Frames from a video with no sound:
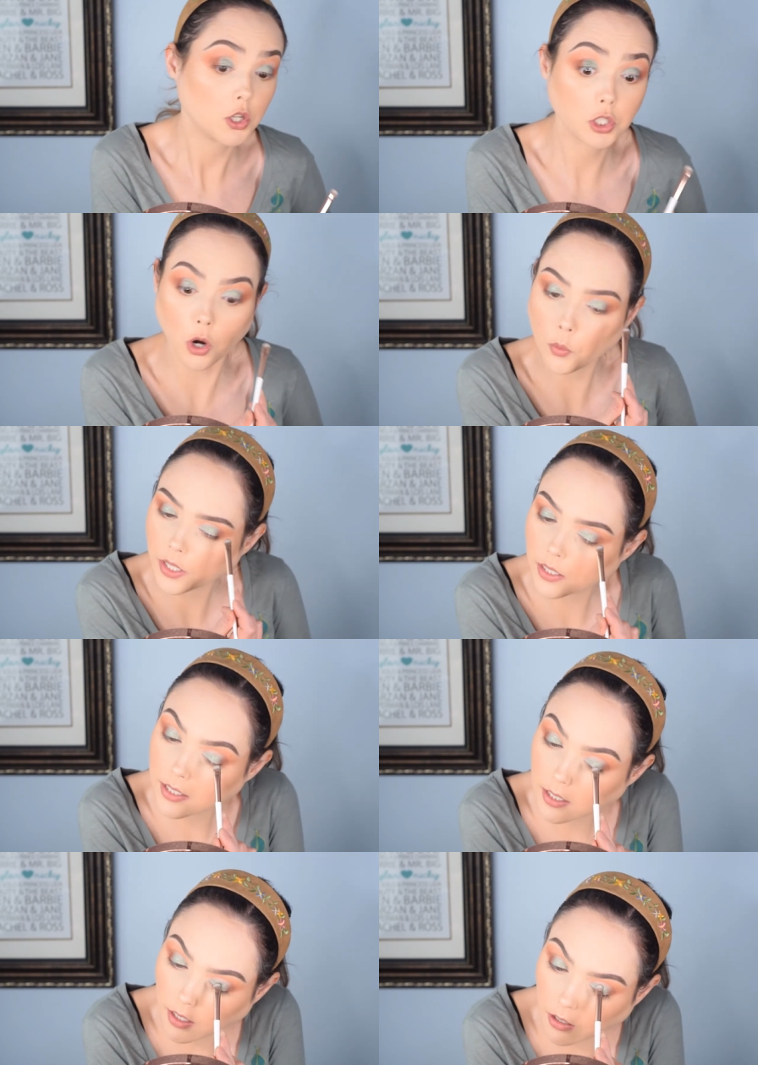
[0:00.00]
so
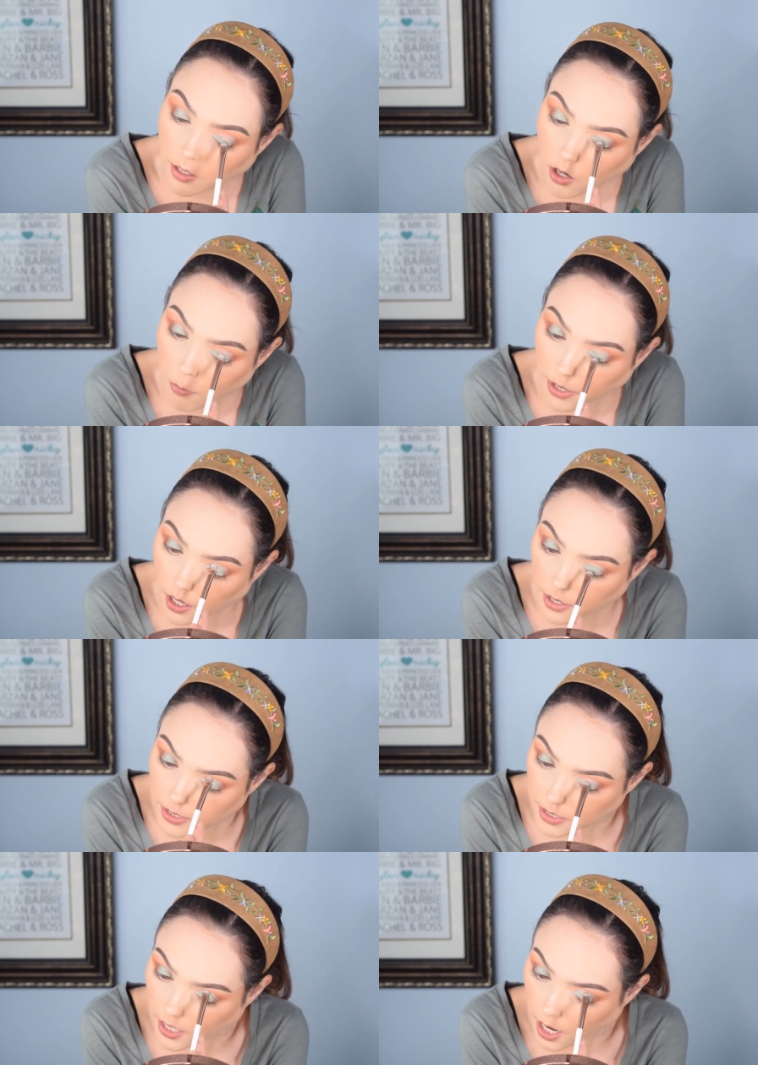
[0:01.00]
realistic that you're like, oh my God,
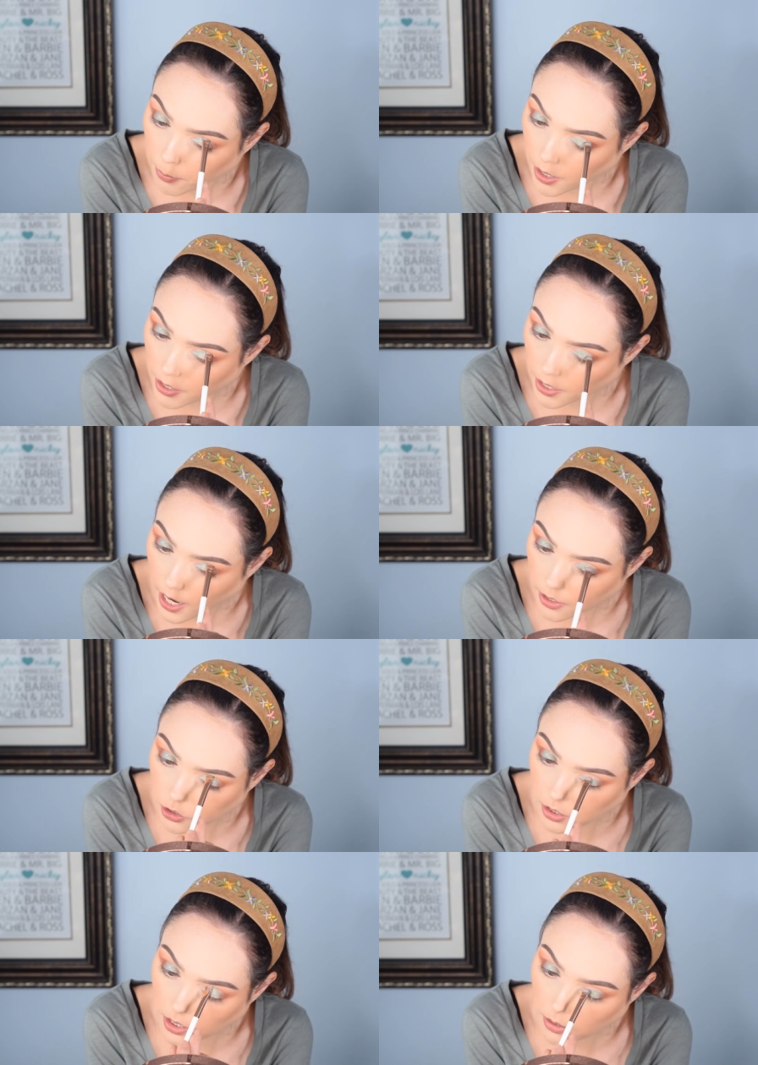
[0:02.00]
this could happen. I could
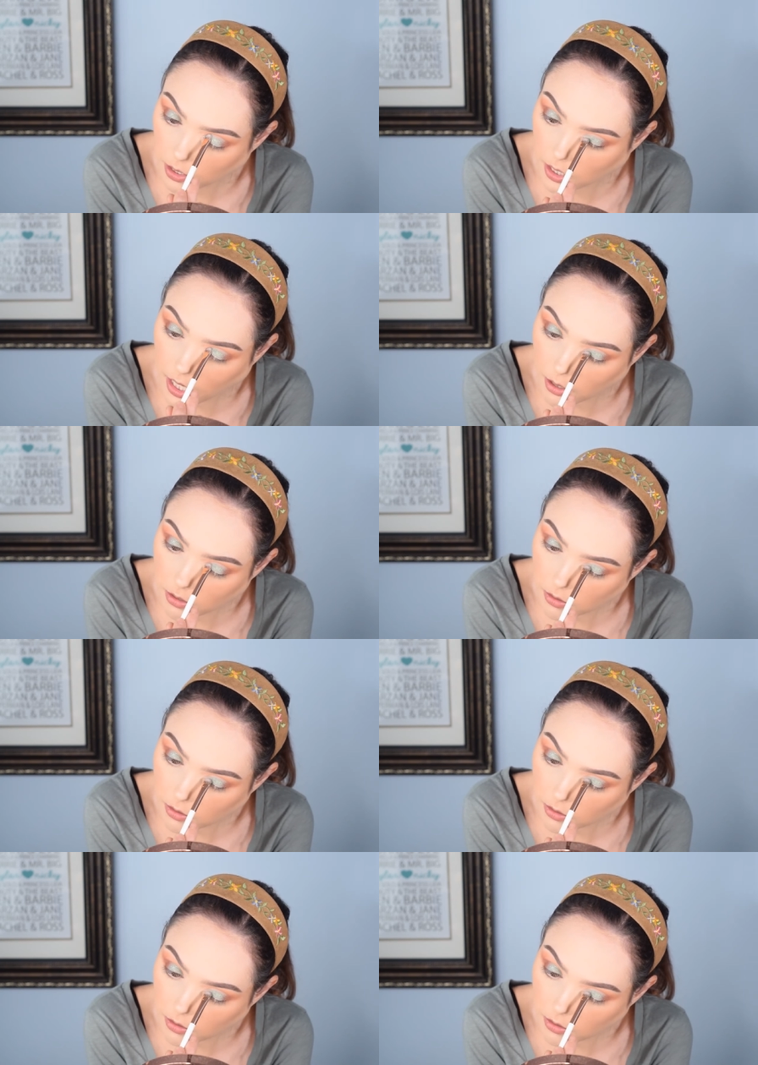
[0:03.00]
actually get